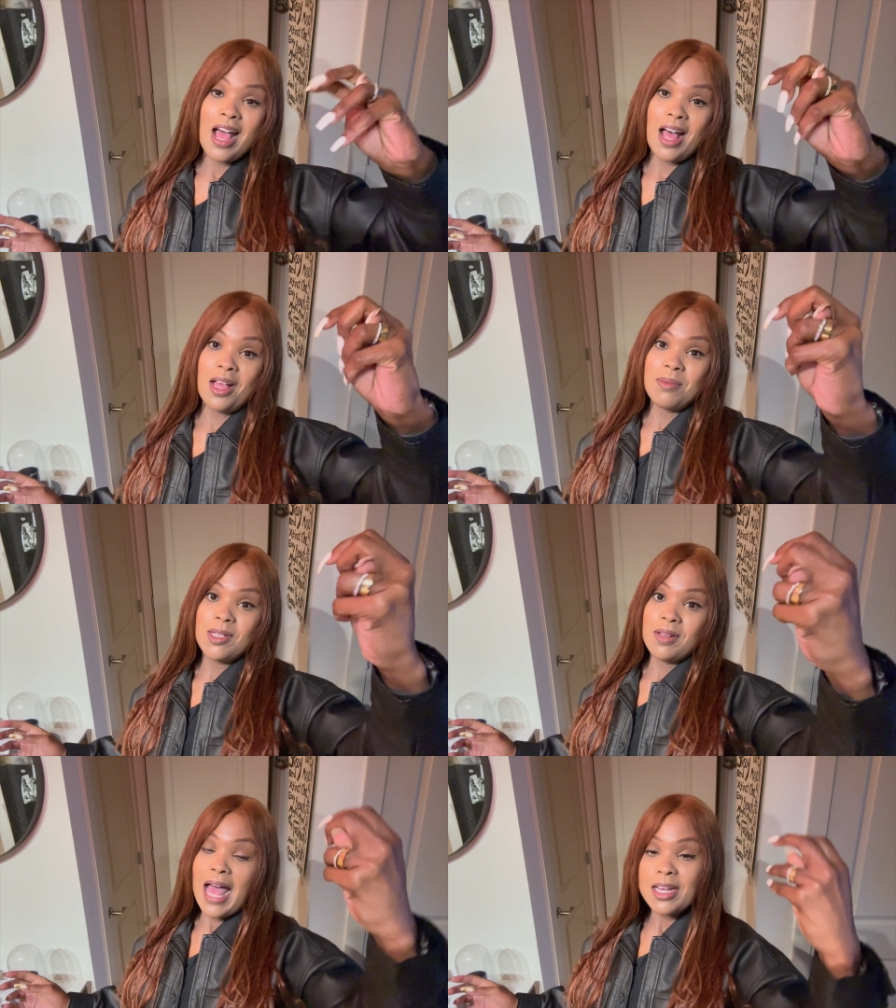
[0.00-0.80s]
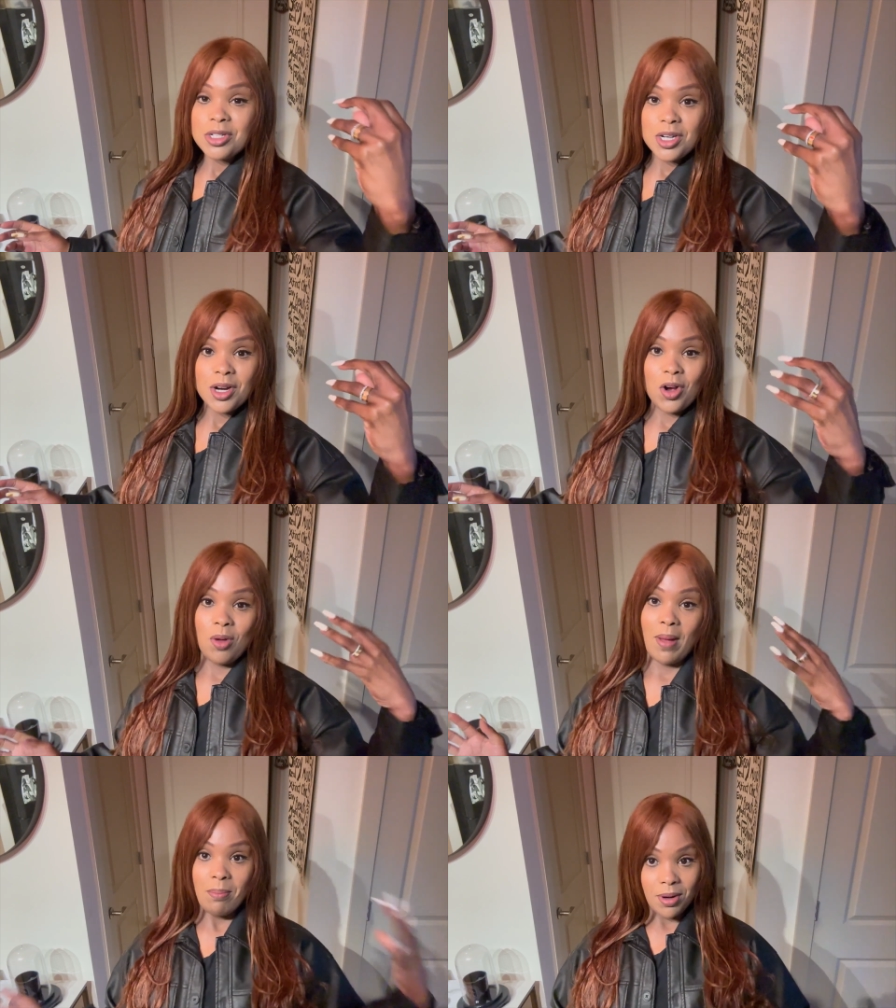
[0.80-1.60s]
Um, so last year on
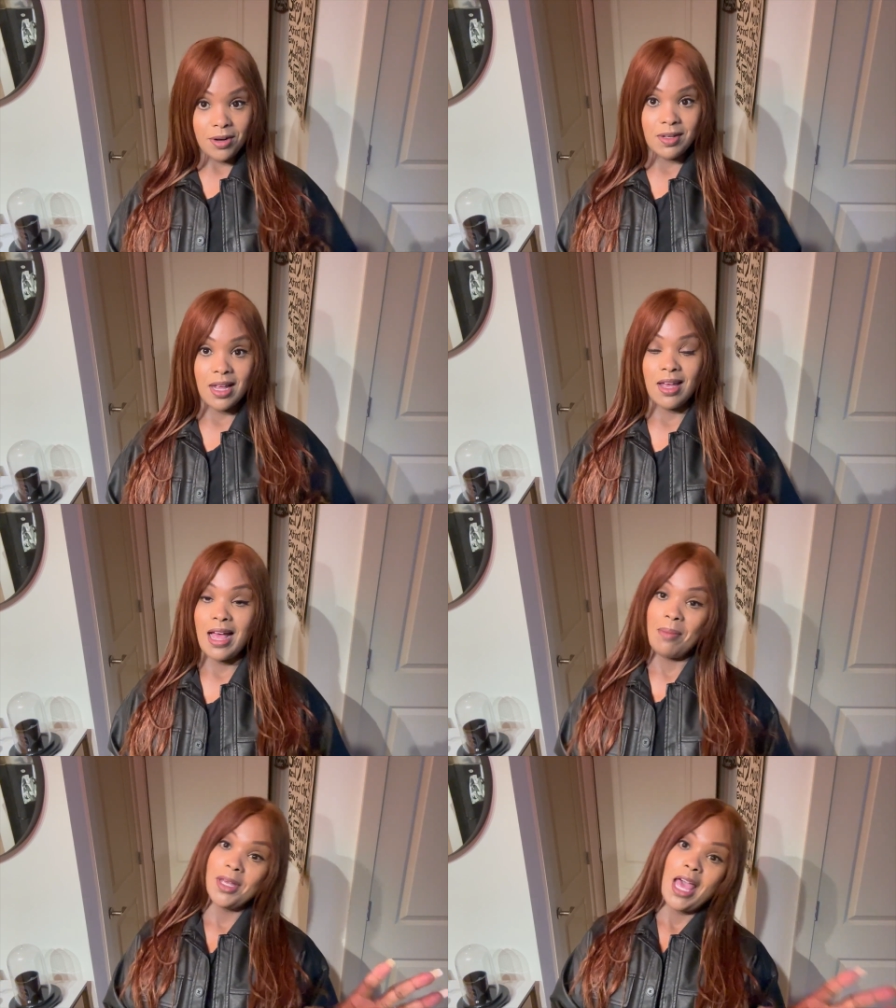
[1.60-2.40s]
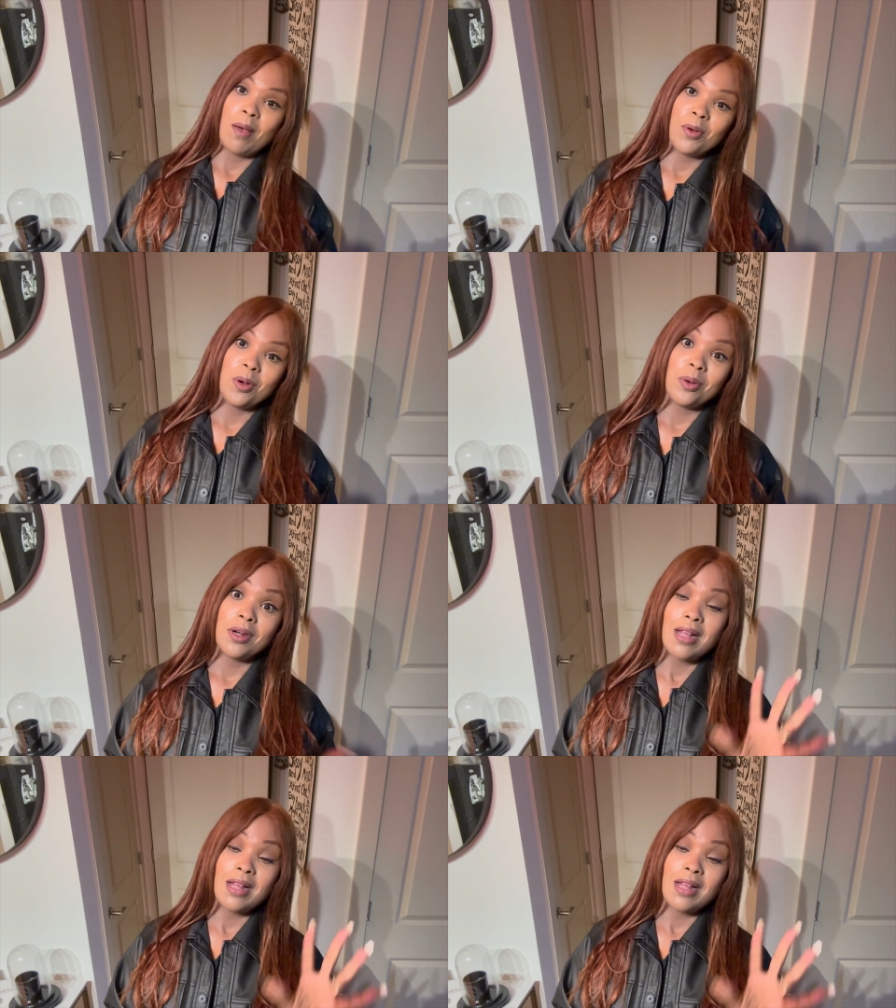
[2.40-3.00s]
my birthday, I'm a Capricorn.